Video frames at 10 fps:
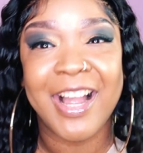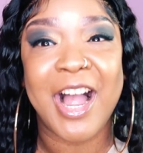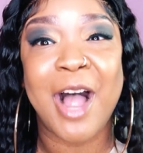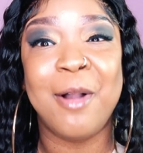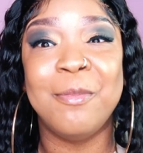
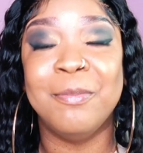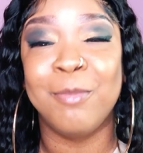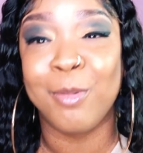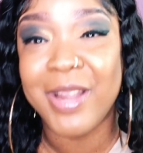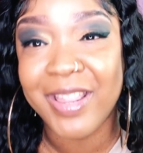I'm
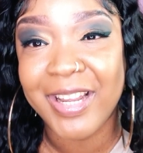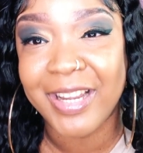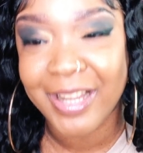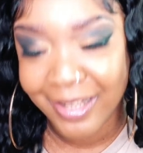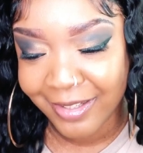
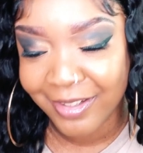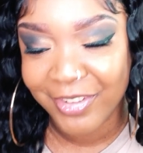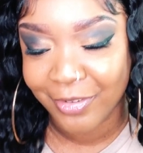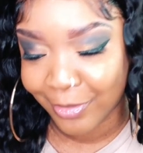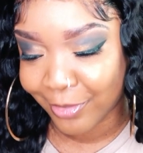breathing
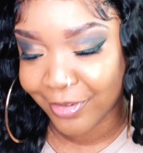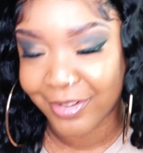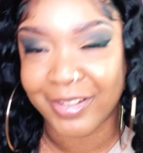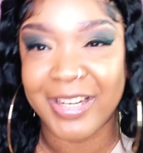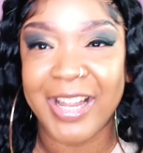hella
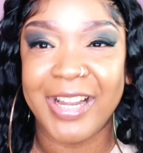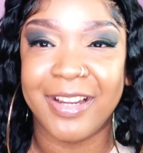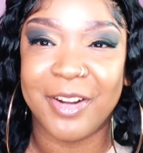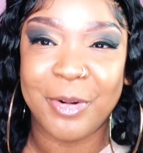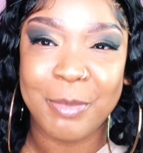hard.
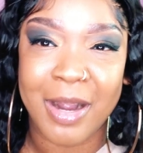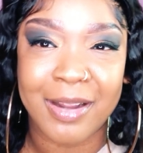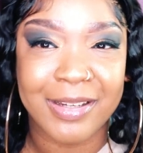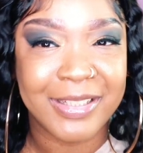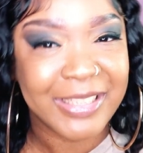Like, oh my
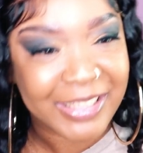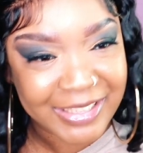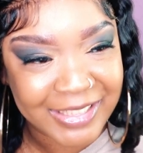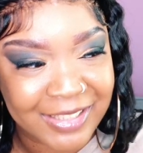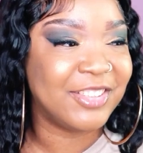
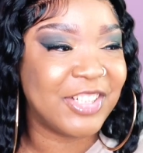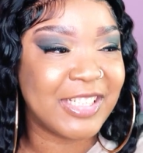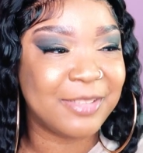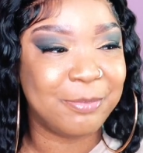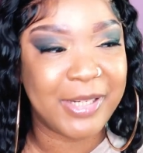goodness.
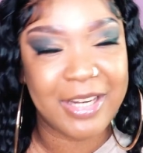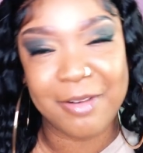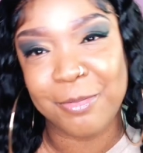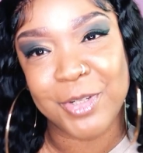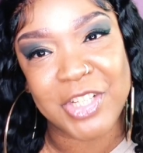Just be
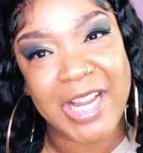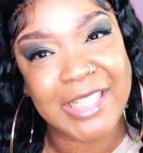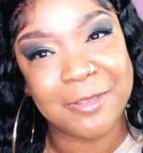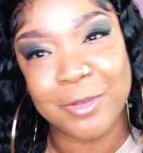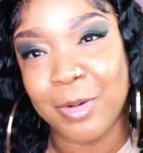careful what you
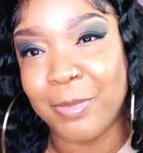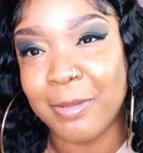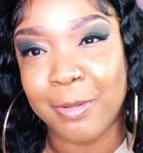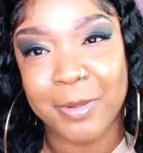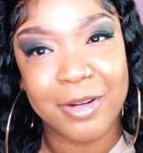ask for and be
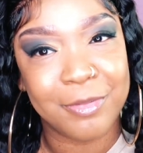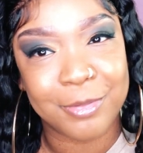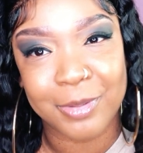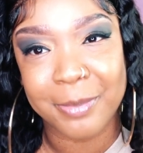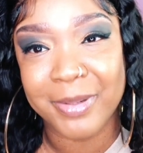prepared
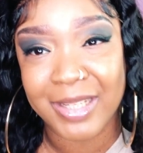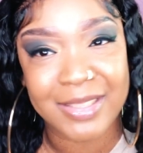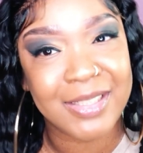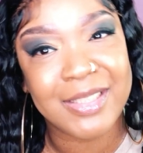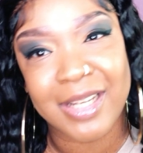for it because it's